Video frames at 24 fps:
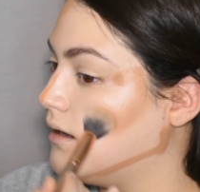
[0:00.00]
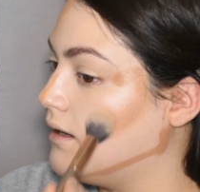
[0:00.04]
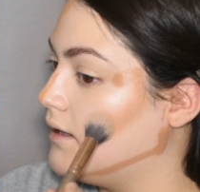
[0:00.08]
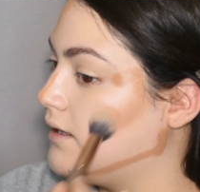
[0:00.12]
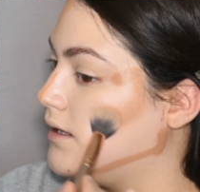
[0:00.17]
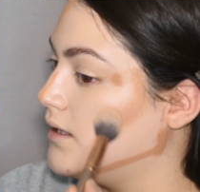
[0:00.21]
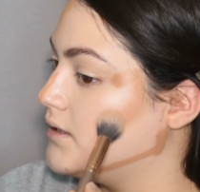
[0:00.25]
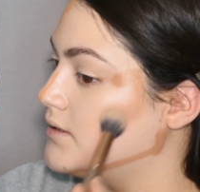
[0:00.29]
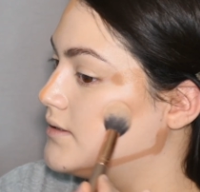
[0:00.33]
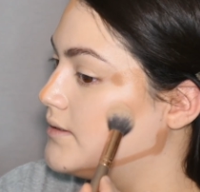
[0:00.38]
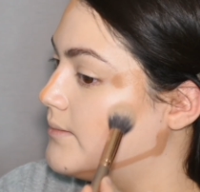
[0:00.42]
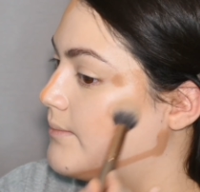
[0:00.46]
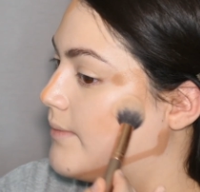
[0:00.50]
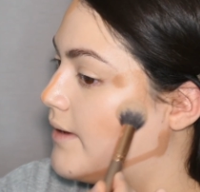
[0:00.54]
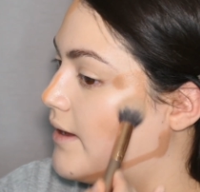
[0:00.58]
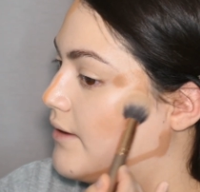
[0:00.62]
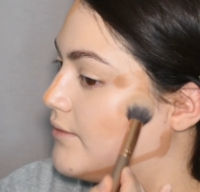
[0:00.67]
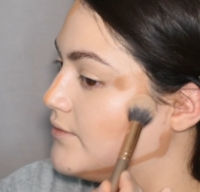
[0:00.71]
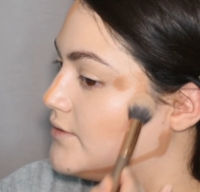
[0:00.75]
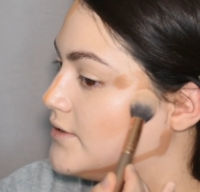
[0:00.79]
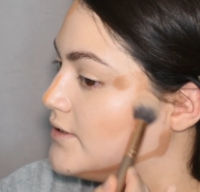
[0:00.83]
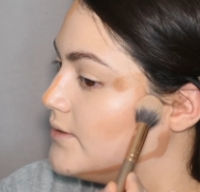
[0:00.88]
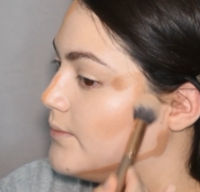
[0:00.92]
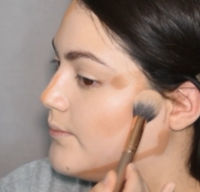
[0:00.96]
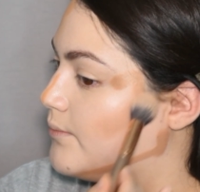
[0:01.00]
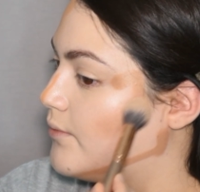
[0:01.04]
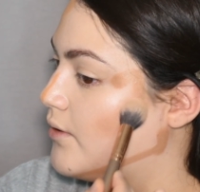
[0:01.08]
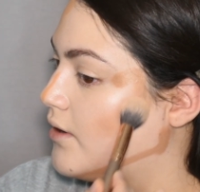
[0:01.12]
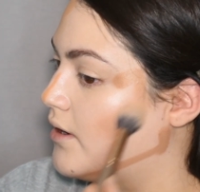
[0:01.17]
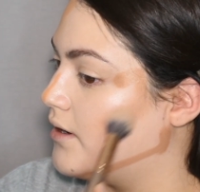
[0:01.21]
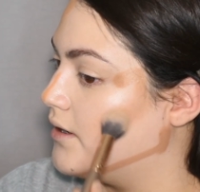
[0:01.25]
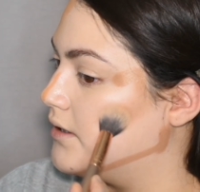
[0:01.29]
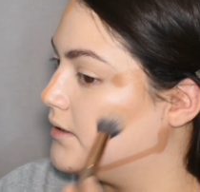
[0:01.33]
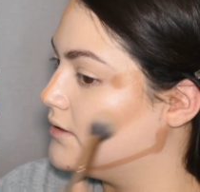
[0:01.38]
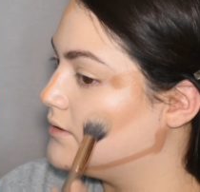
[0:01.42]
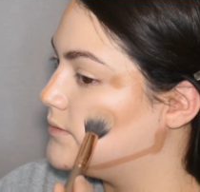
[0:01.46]
I like to pounce the
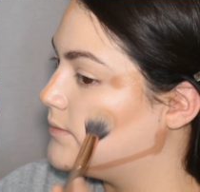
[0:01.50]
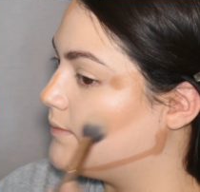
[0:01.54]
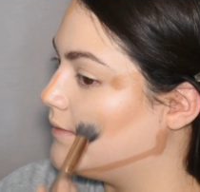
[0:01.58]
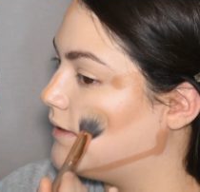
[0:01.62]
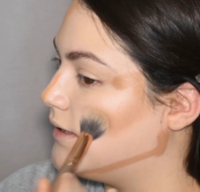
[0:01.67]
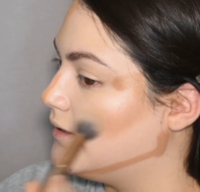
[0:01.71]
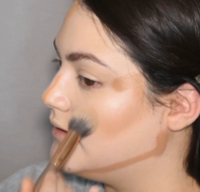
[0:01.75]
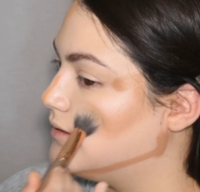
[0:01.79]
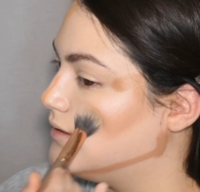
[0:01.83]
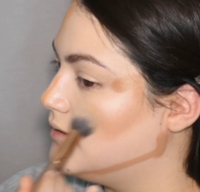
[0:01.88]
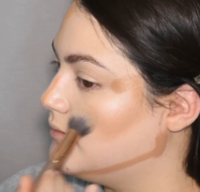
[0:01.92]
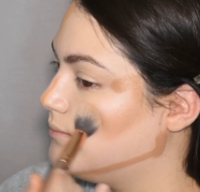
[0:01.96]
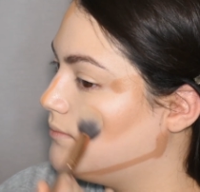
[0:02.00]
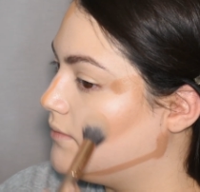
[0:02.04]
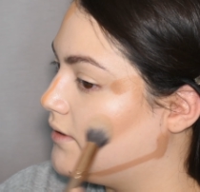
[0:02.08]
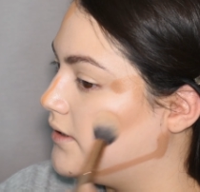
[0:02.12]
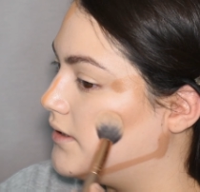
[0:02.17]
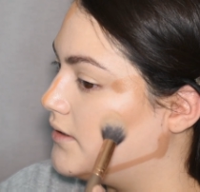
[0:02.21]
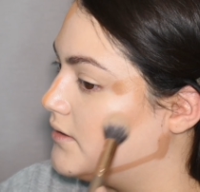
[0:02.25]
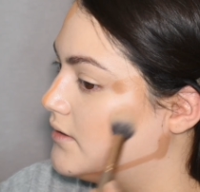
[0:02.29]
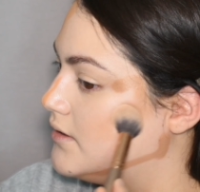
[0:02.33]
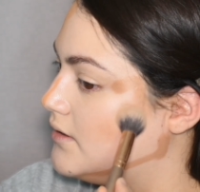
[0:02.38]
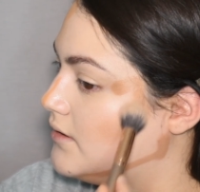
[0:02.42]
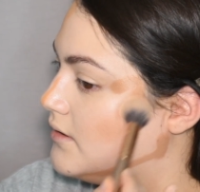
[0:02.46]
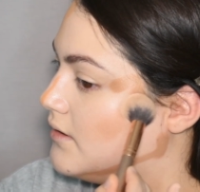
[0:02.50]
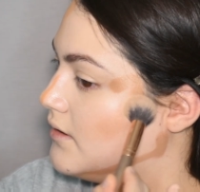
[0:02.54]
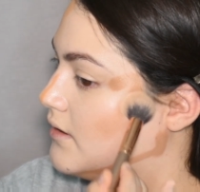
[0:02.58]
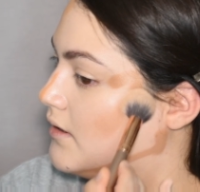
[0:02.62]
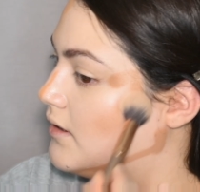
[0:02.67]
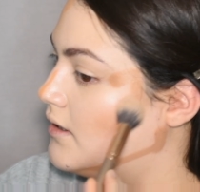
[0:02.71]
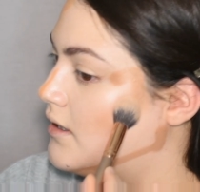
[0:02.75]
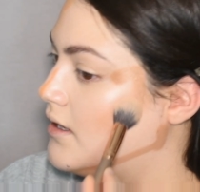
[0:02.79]
product, blend it,